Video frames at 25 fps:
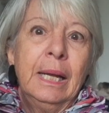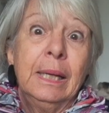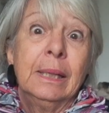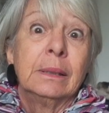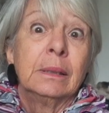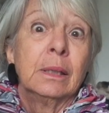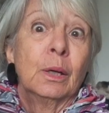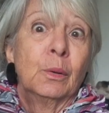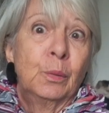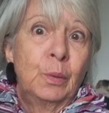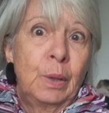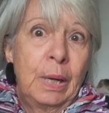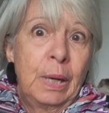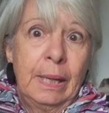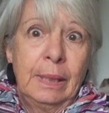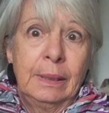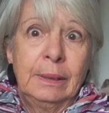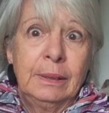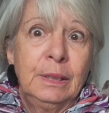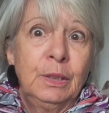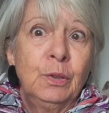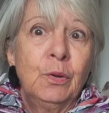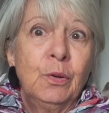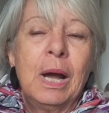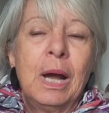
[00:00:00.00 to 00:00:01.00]
and
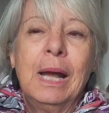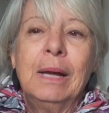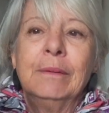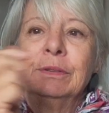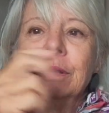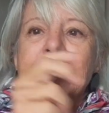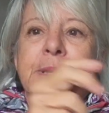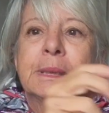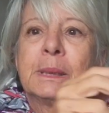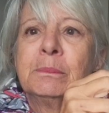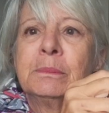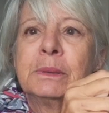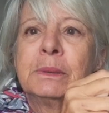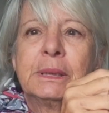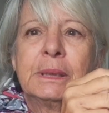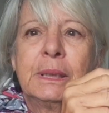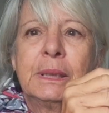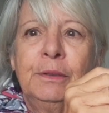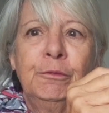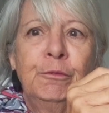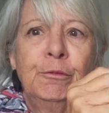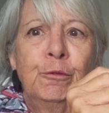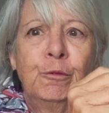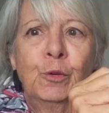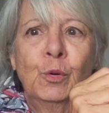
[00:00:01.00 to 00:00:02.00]
already you have
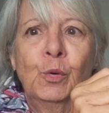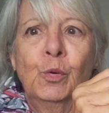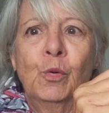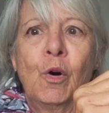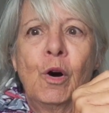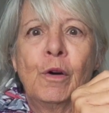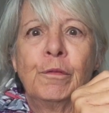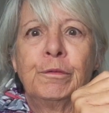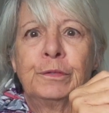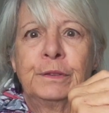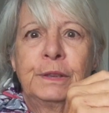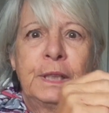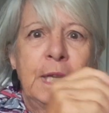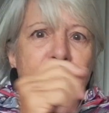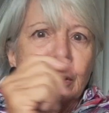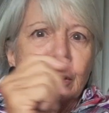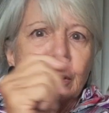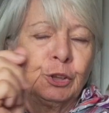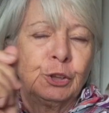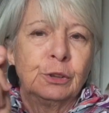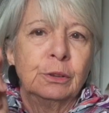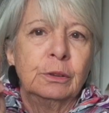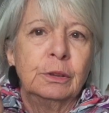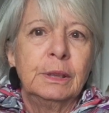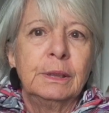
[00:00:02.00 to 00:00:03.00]
something full of
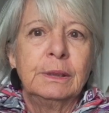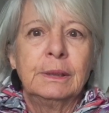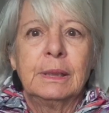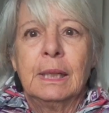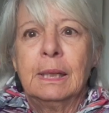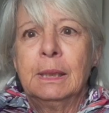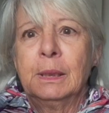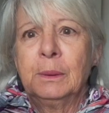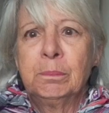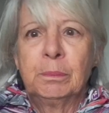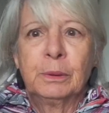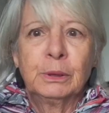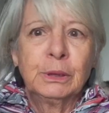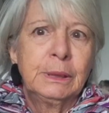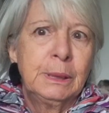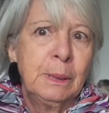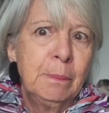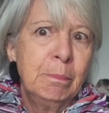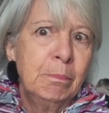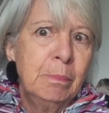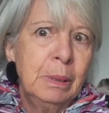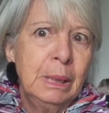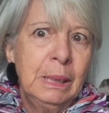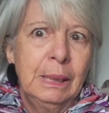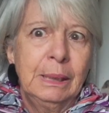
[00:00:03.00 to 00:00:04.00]
texture and
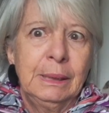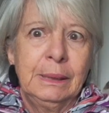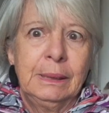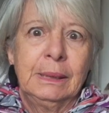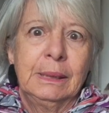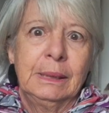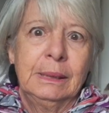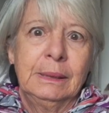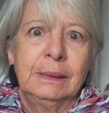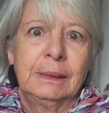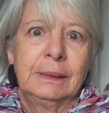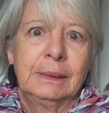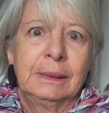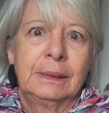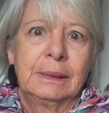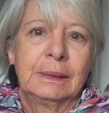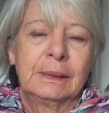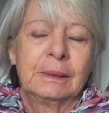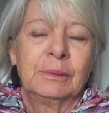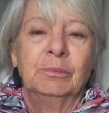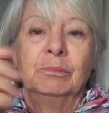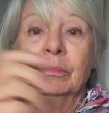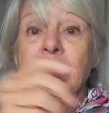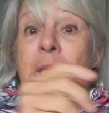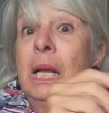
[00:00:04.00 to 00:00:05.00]

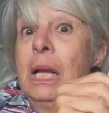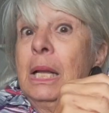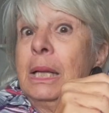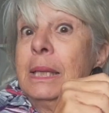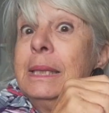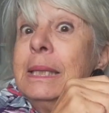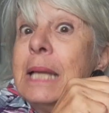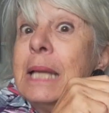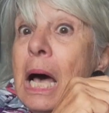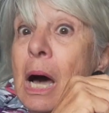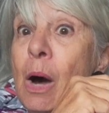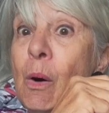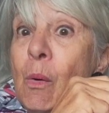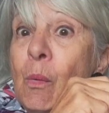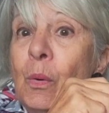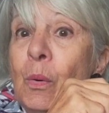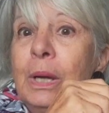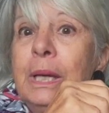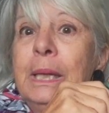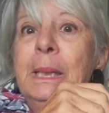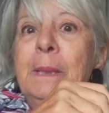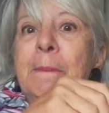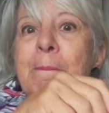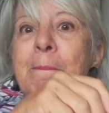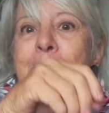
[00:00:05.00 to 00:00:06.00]
possibilities. Now
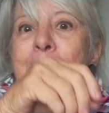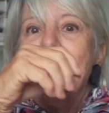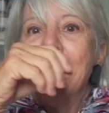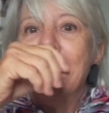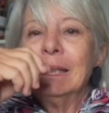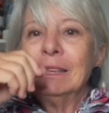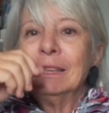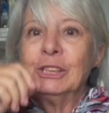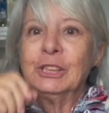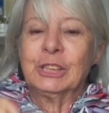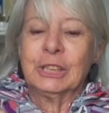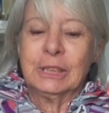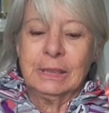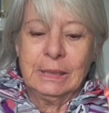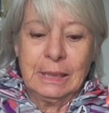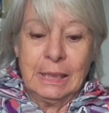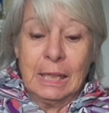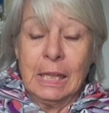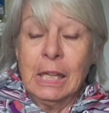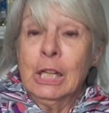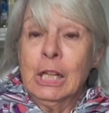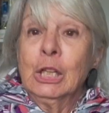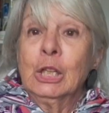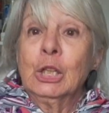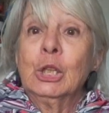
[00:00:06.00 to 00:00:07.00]
imagine
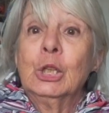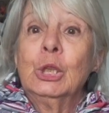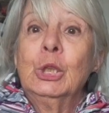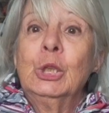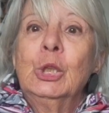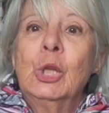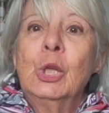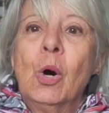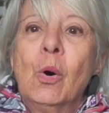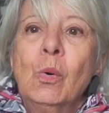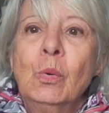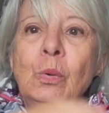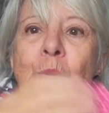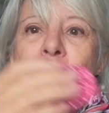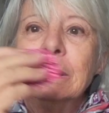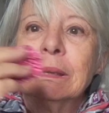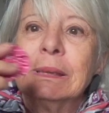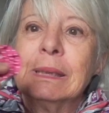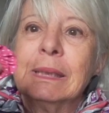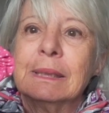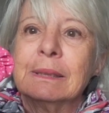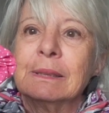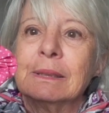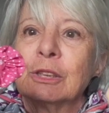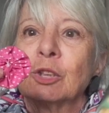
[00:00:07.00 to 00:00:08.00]

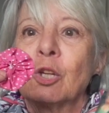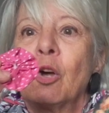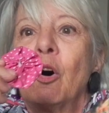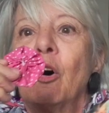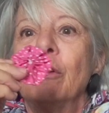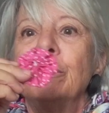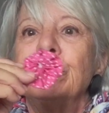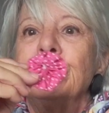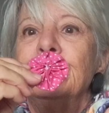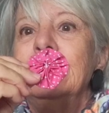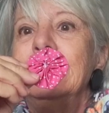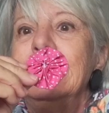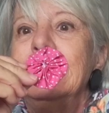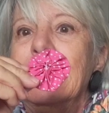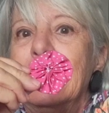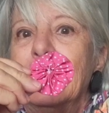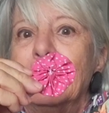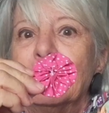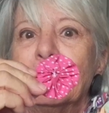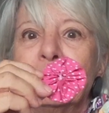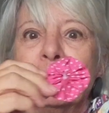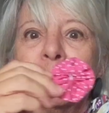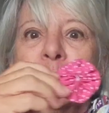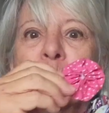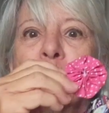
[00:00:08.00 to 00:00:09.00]
dozens of
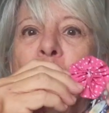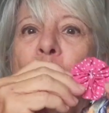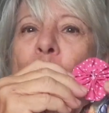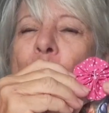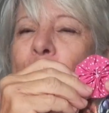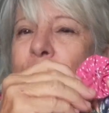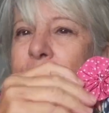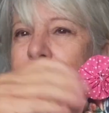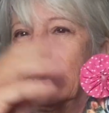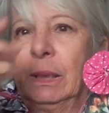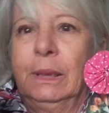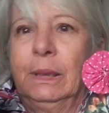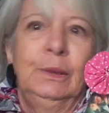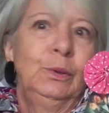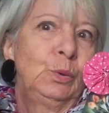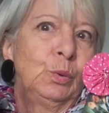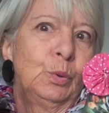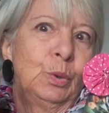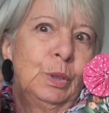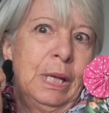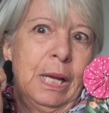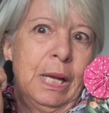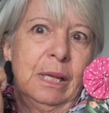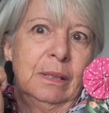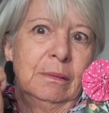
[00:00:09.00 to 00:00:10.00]
them working
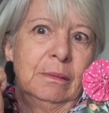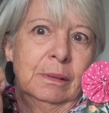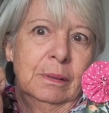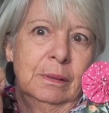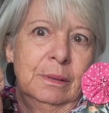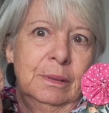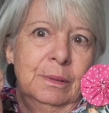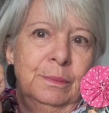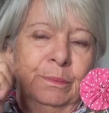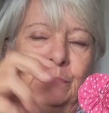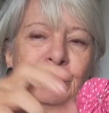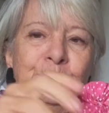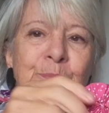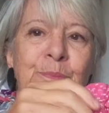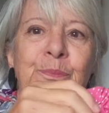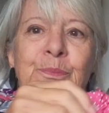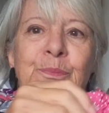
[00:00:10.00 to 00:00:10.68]
together.